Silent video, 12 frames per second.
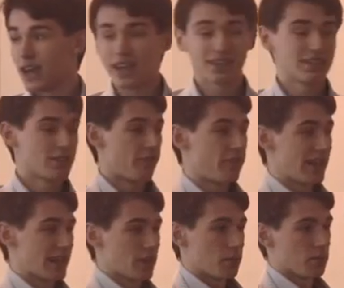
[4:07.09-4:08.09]
The next is
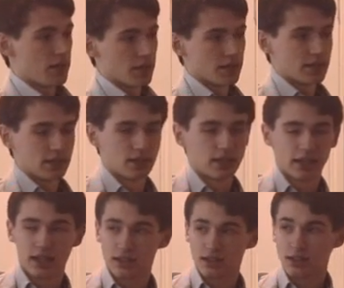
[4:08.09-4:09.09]
affiliate marketing,
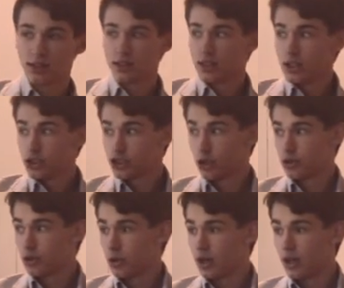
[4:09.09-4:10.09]
and as I
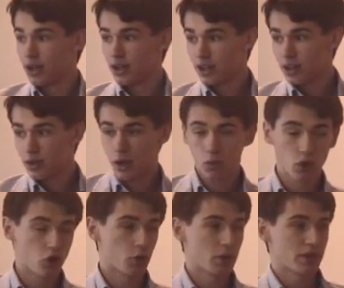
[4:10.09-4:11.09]
showed you earlier about
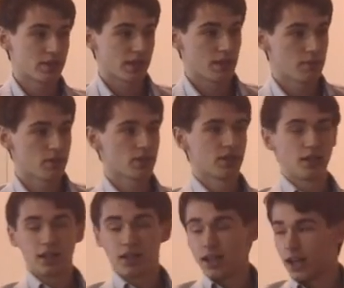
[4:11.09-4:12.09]
WooCommerce themes,
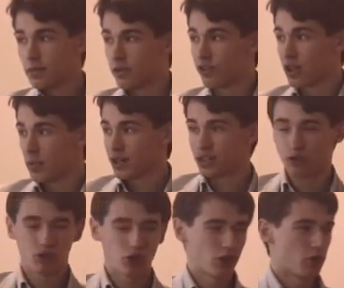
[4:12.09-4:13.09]
affiliate
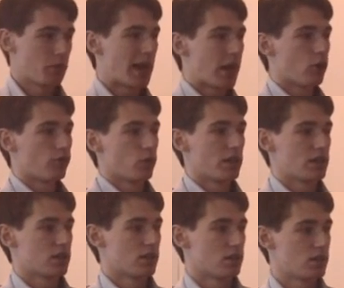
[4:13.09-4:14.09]
marketing is really powerful with
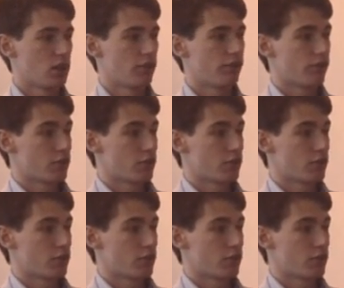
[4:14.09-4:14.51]
this kind of stuff.